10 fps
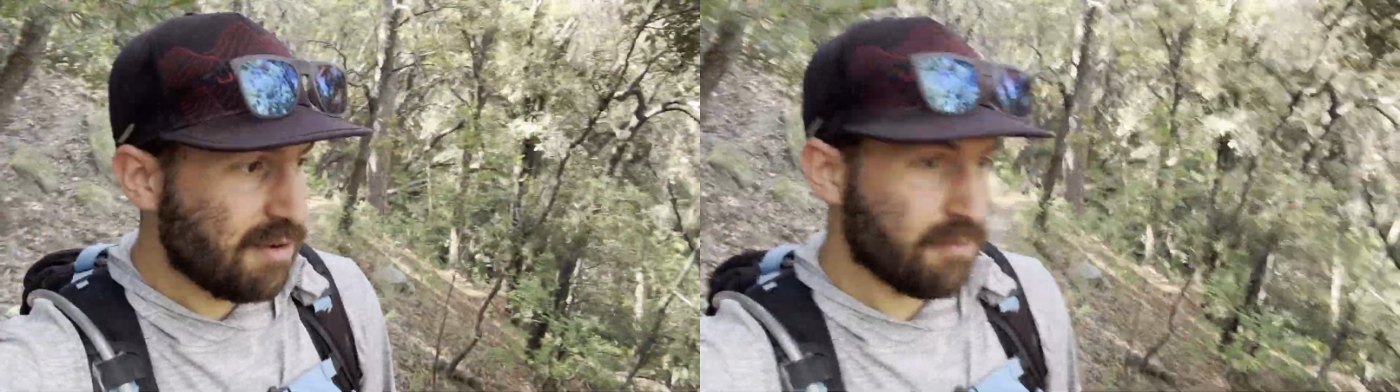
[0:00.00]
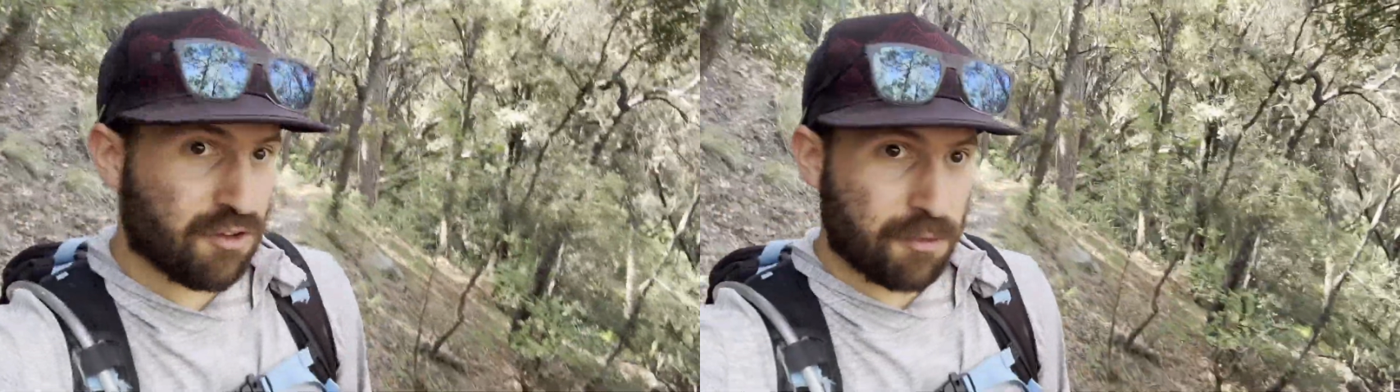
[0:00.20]

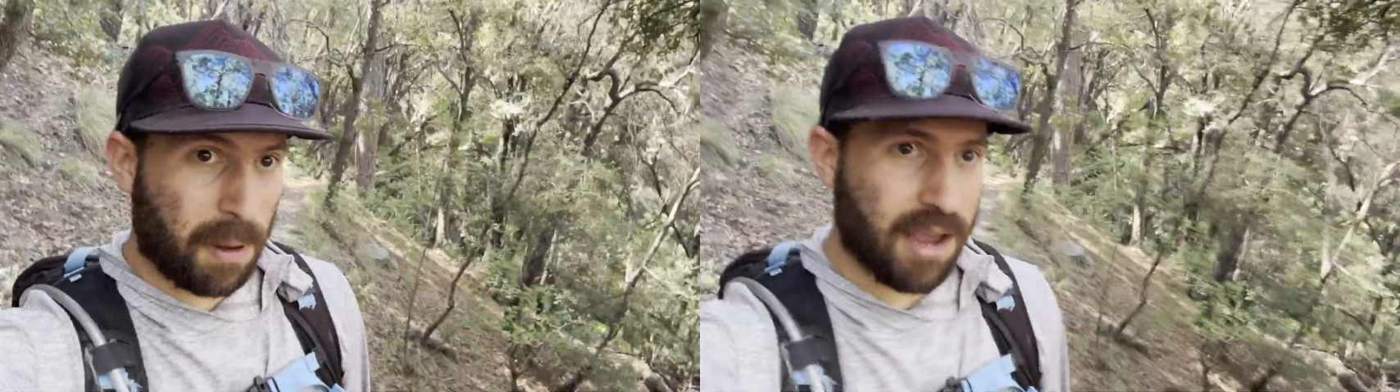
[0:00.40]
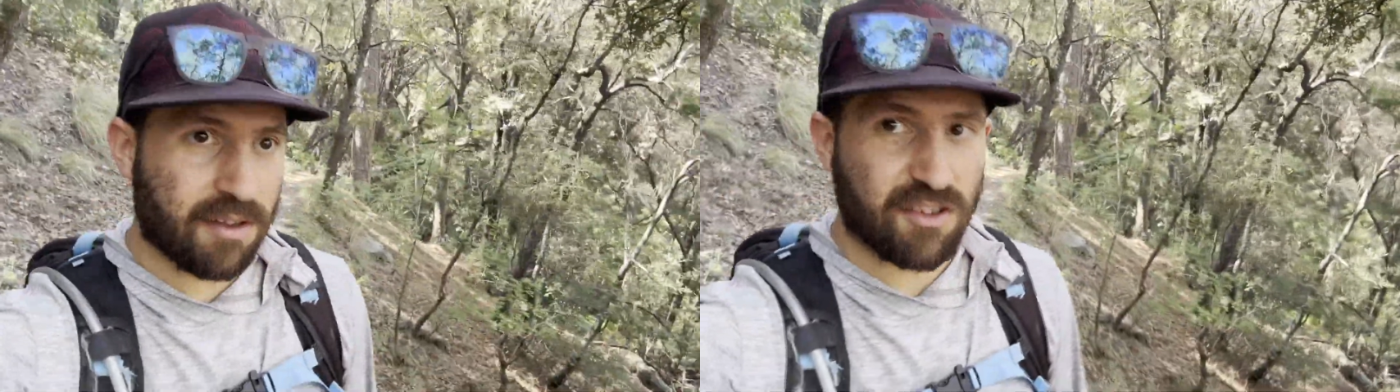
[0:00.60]

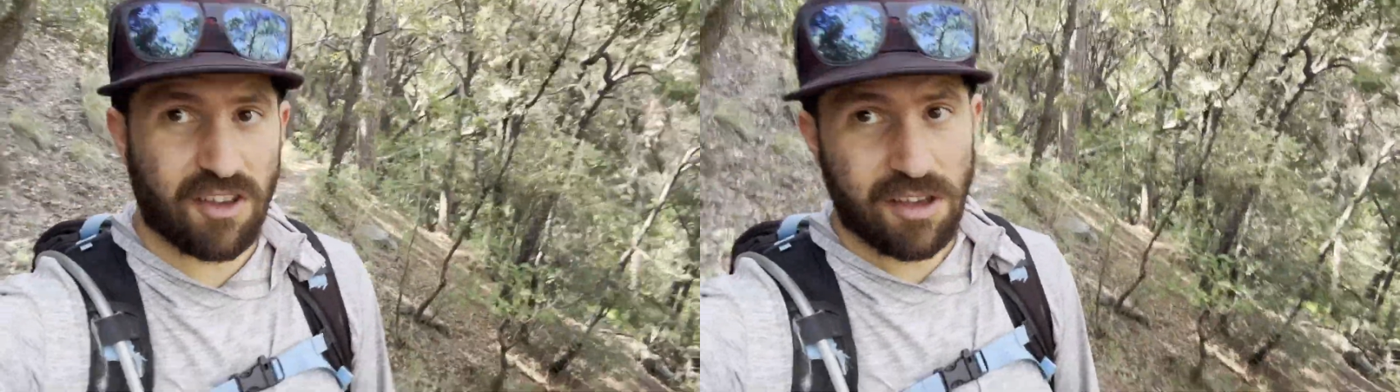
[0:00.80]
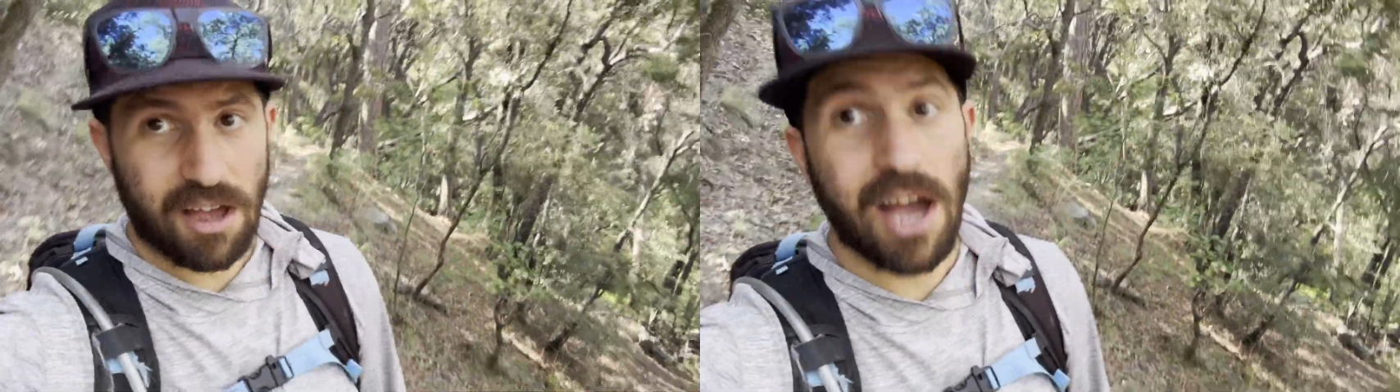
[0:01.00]
spikes
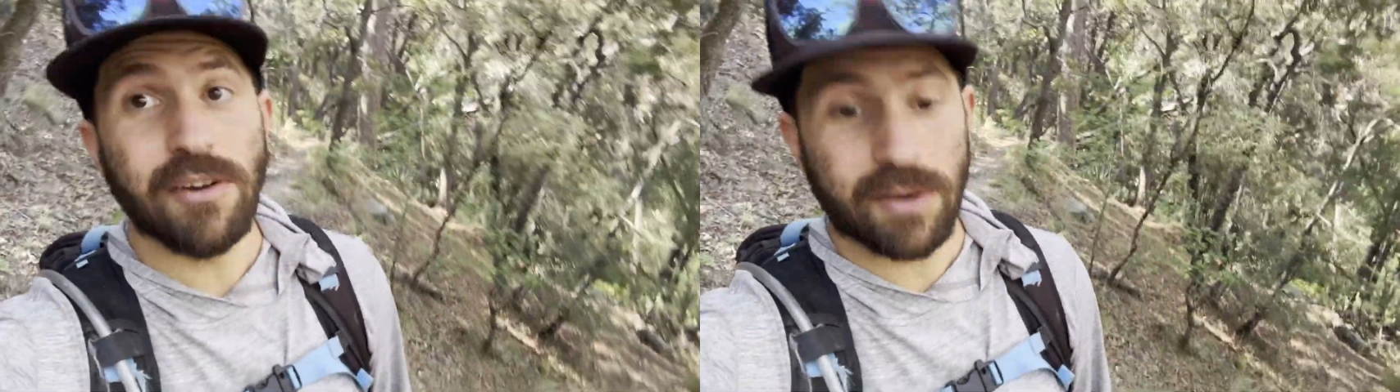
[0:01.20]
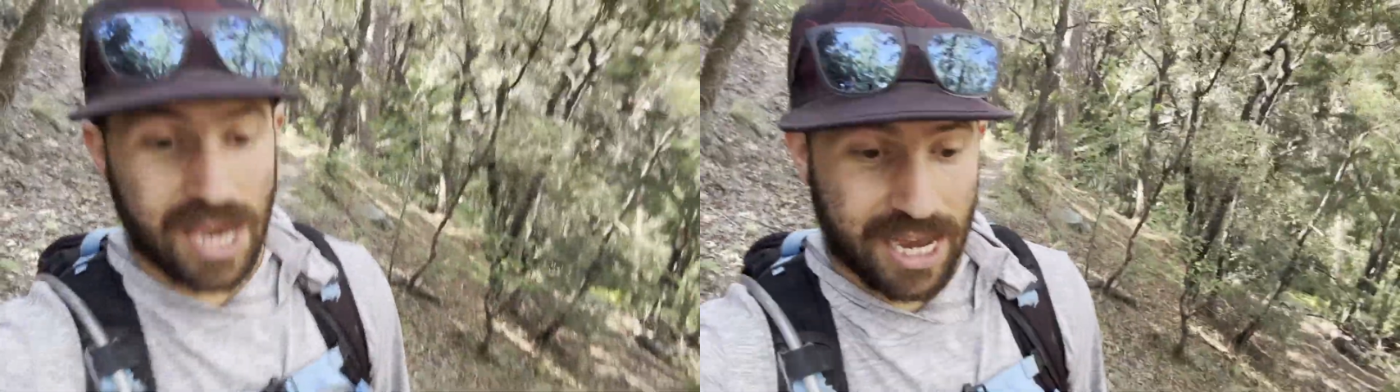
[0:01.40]
and
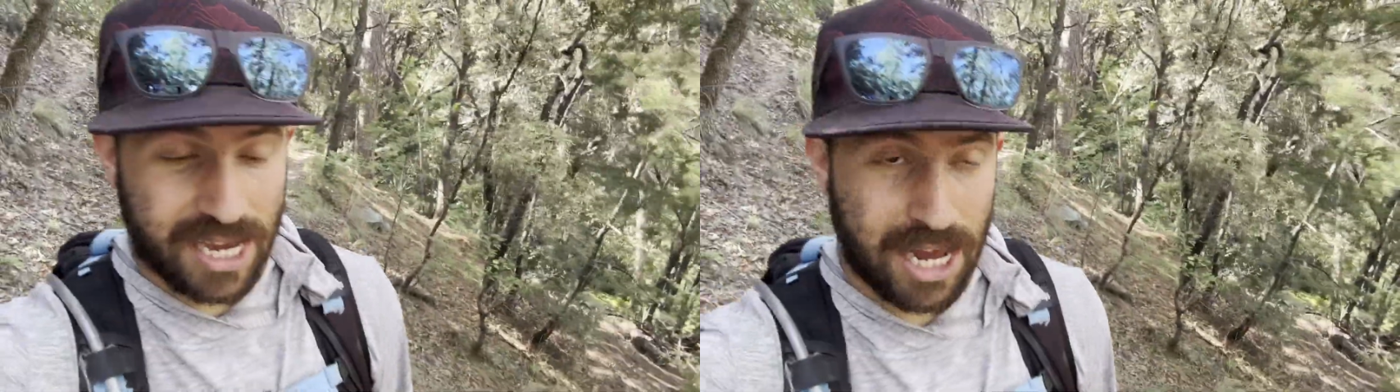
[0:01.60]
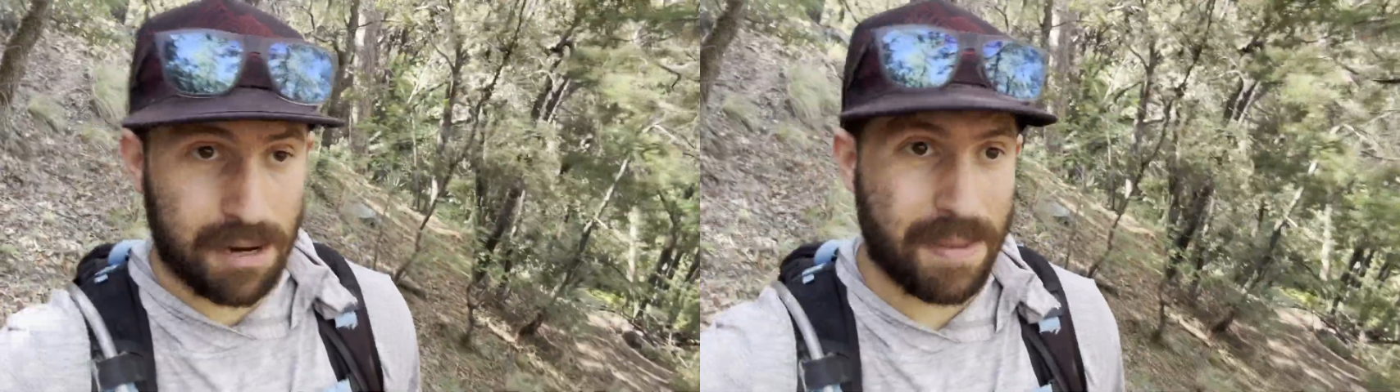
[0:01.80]
you can't
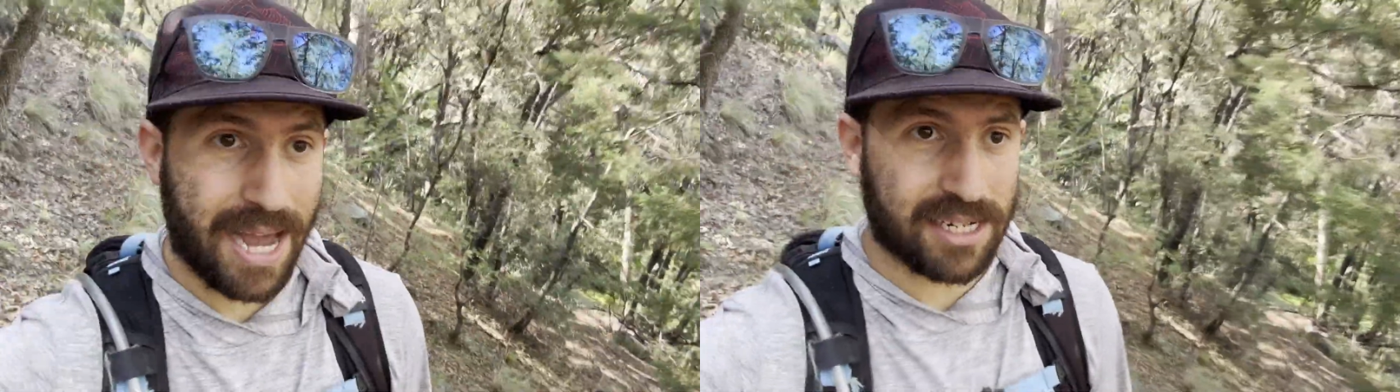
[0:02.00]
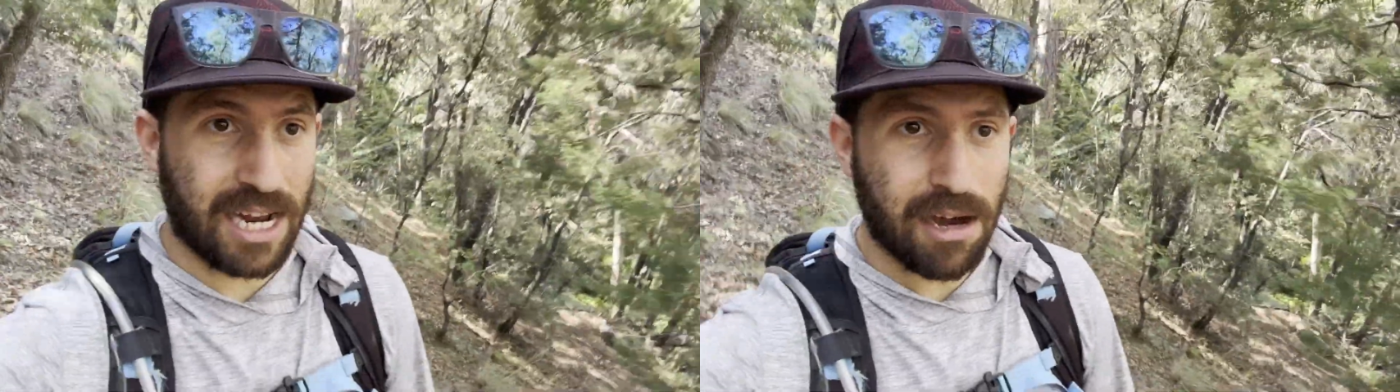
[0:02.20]
get it
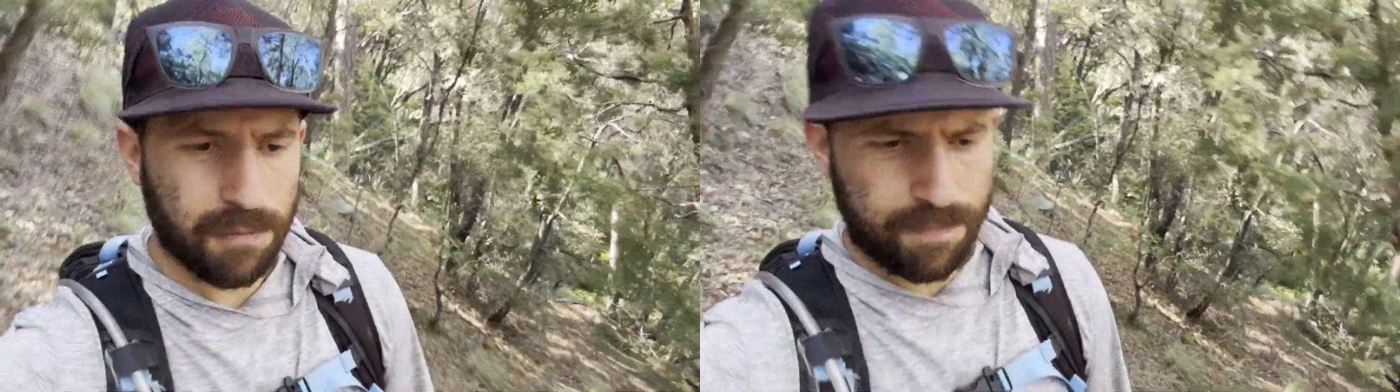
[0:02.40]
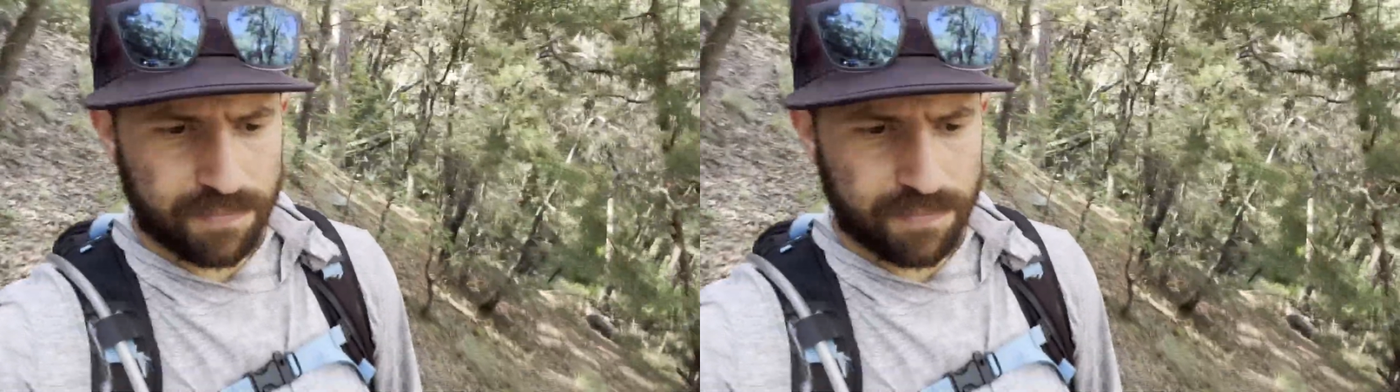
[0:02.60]
back down.